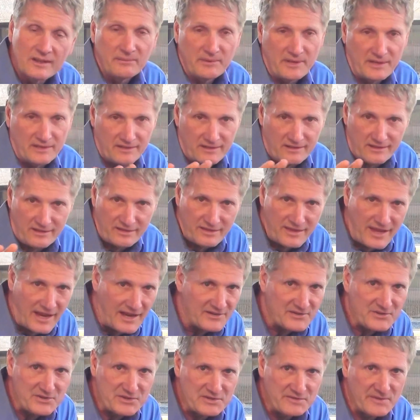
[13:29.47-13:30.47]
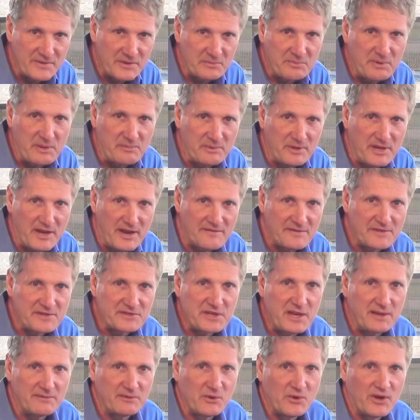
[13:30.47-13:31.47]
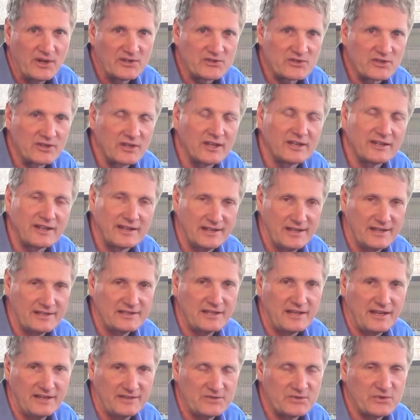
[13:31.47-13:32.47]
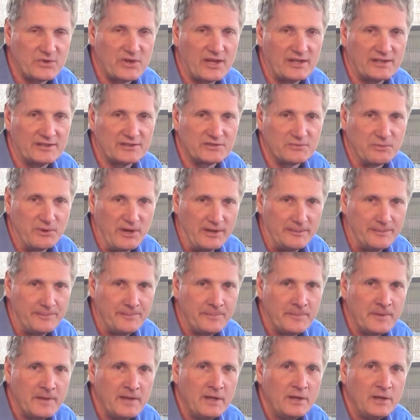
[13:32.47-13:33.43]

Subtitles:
I bet thousands of other people have the same question, and I'd like to answer that as well.